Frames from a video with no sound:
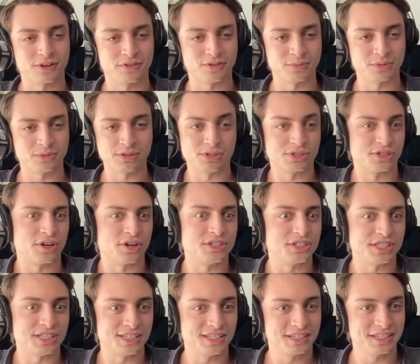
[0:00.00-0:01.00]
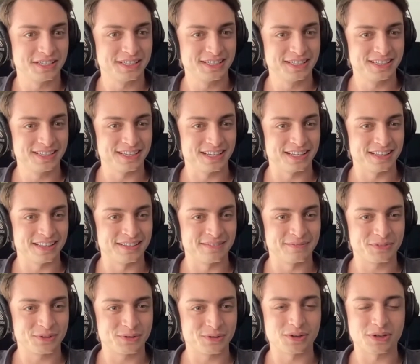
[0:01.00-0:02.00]
them. She was an awesome. Mm. Yeah,
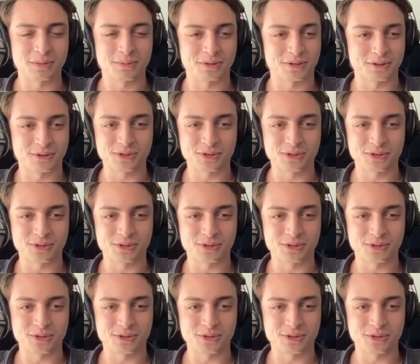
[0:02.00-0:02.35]
but I